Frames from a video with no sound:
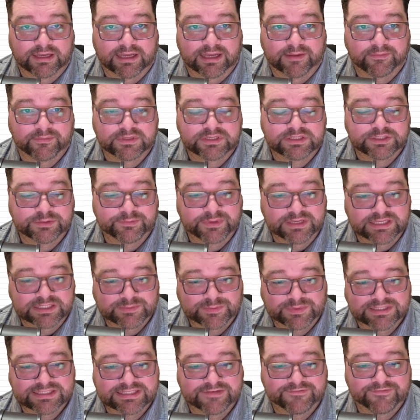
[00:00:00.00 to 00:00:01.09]
These should be
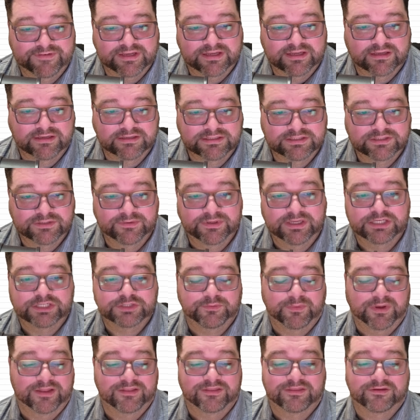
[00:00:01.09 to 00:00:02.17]
specific to each
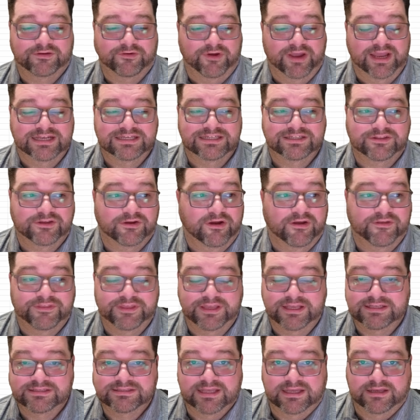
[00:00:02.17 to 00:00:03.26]
month. Granted, there are
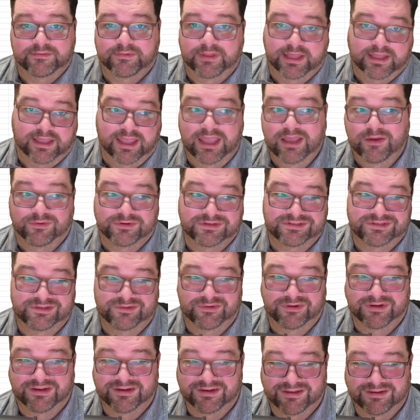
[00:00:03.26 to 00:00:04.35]
things that like, hey, we're still
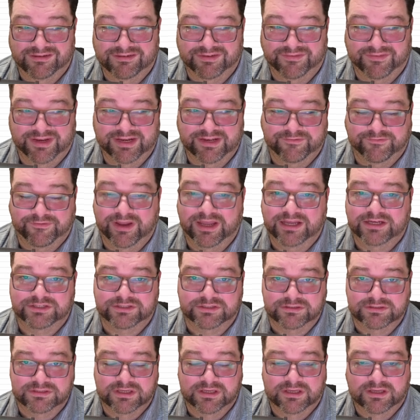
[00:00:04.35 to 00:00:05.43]
working on dividing
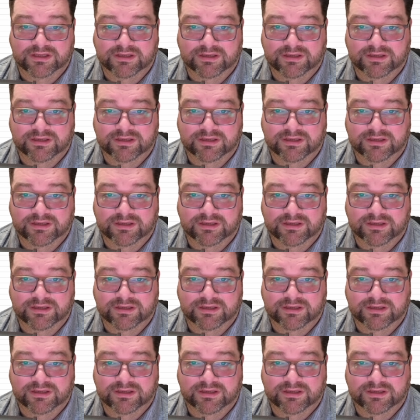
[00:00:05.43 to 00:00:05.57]
fractions.